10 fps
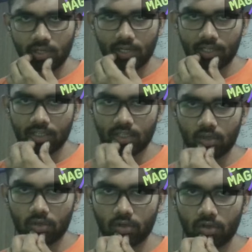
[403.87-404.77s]
directory
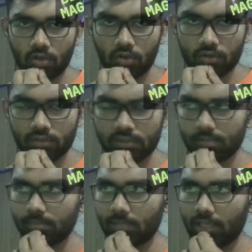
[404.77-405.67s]
on your system.
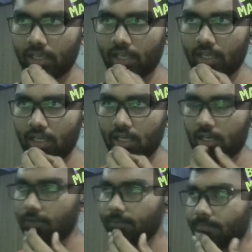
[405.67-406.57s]
And
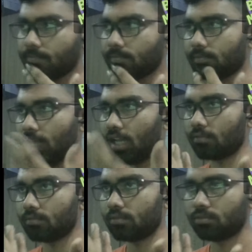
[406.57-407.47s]
yeah,
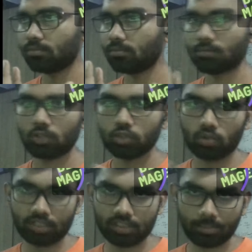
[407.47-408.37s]

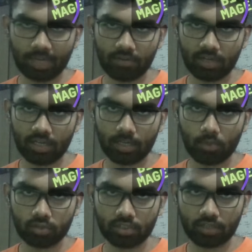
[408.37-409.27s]
so this is a private Git
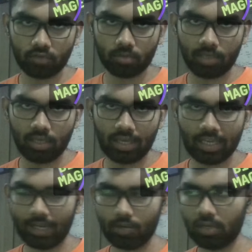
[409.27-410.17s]
repository for me.
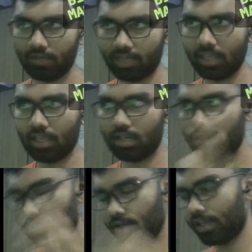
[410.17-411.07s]
I don't have anything
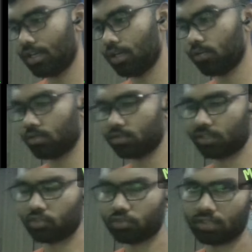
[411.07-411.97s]
in it right now because
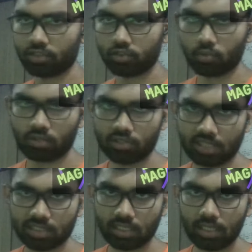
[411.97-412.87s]
I just wrote this
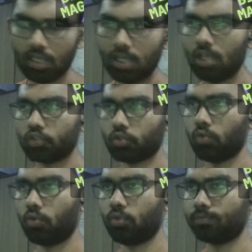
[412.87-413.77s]
yesterday.
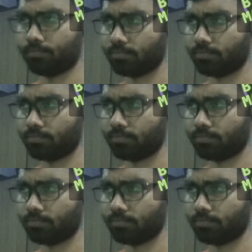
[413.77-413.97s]
So